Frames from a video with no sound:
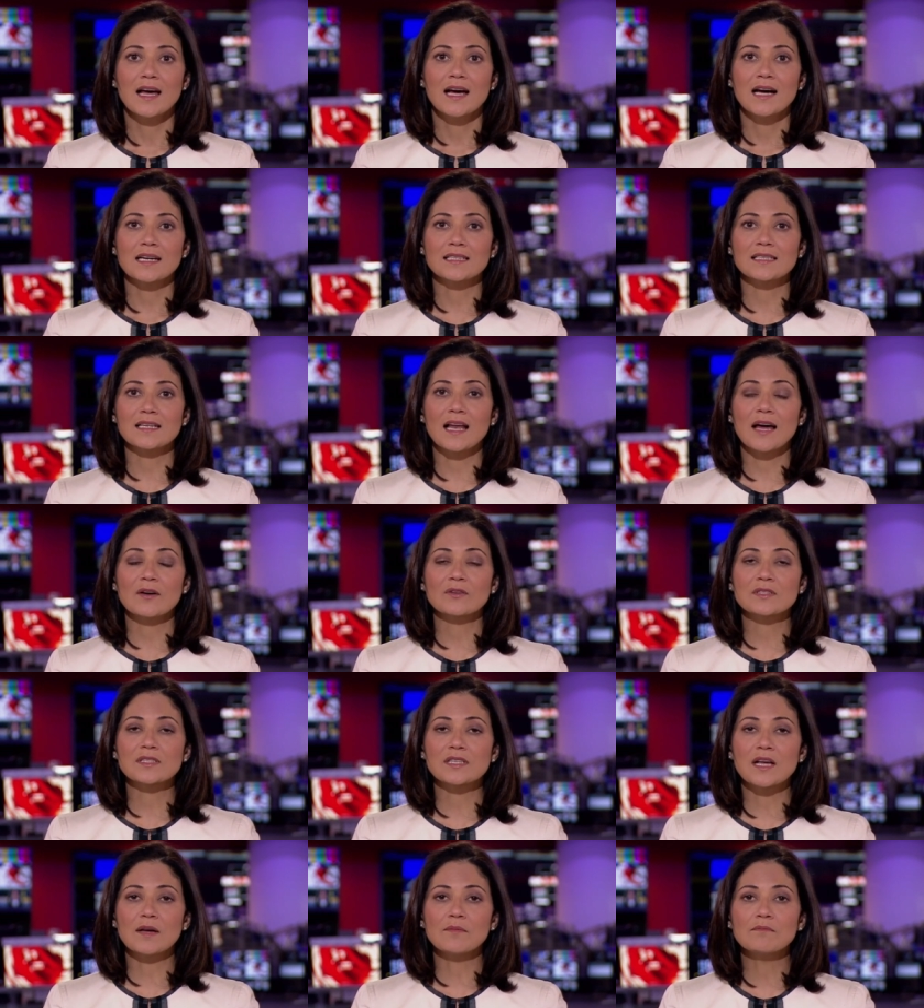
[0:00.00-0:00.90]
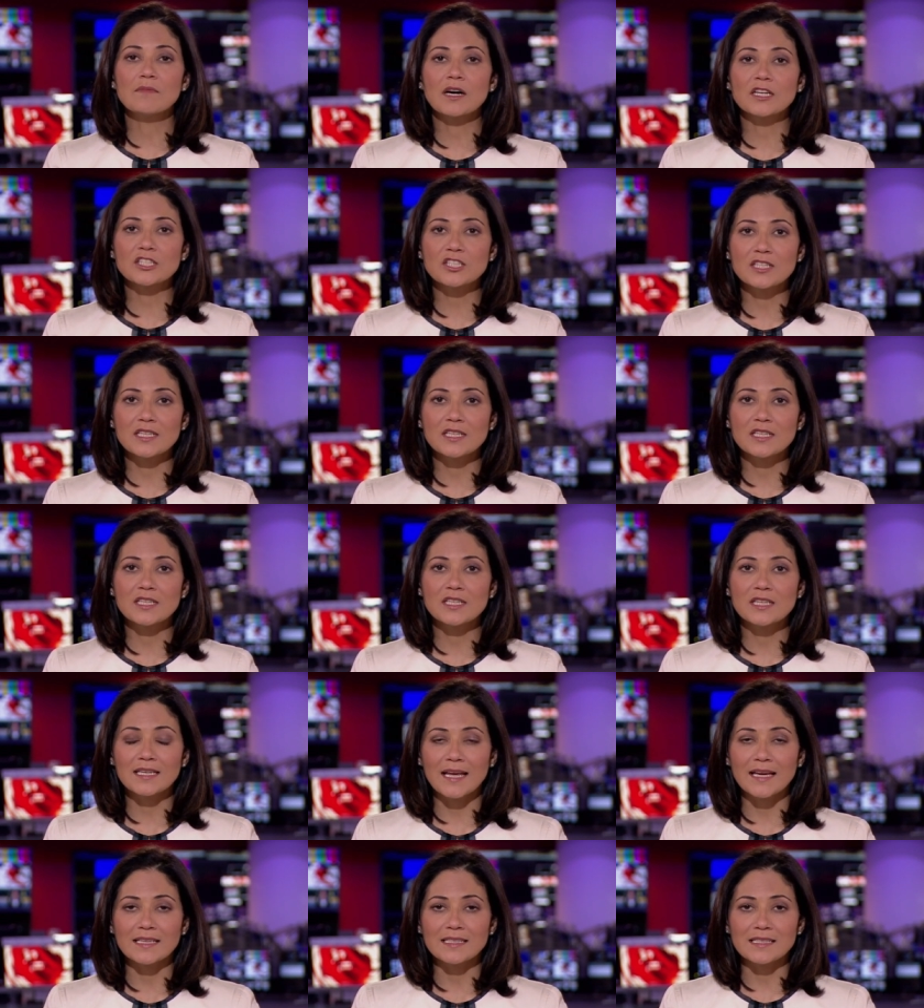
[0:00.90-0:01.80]
has allowed some much needed
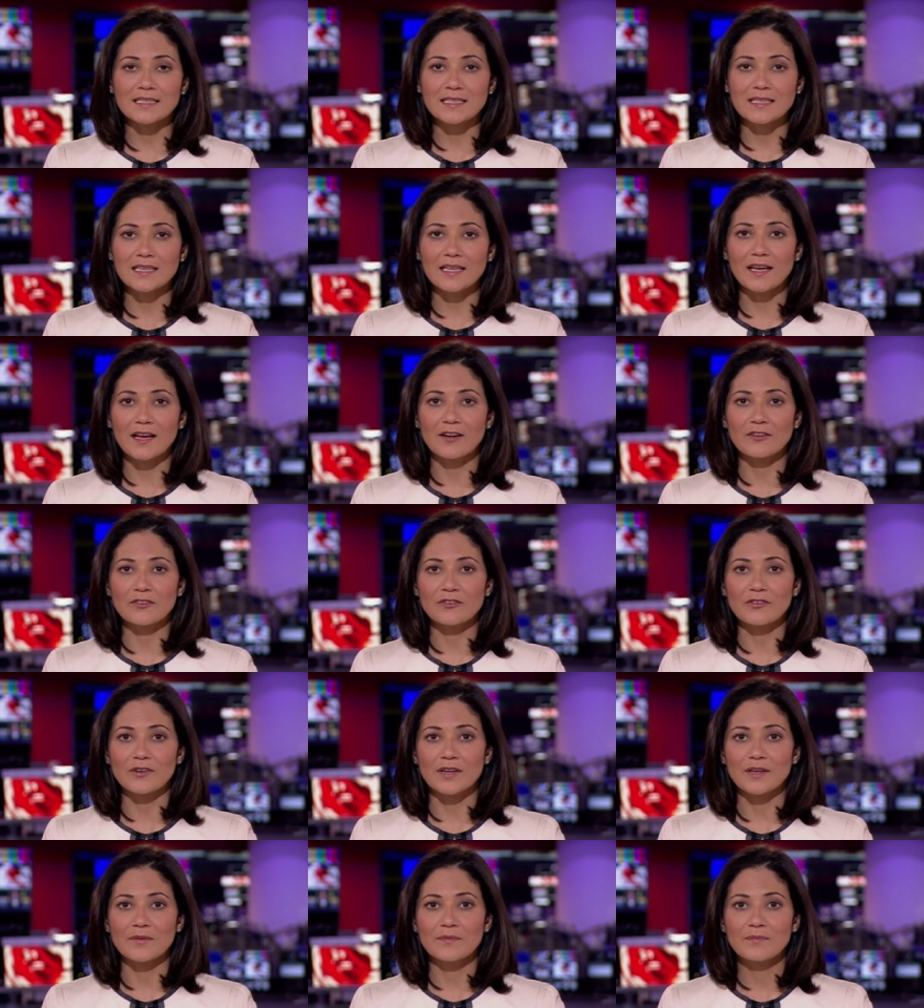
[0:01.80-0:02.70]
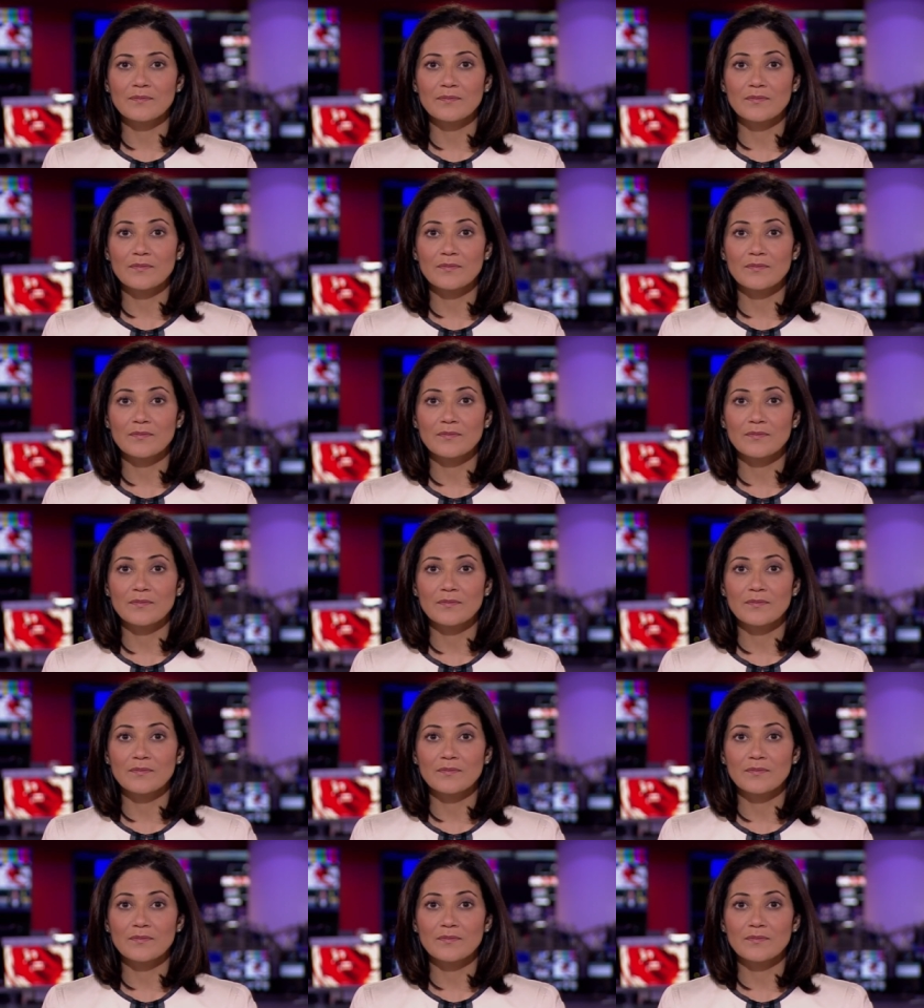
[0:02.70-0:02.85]
aid into the country.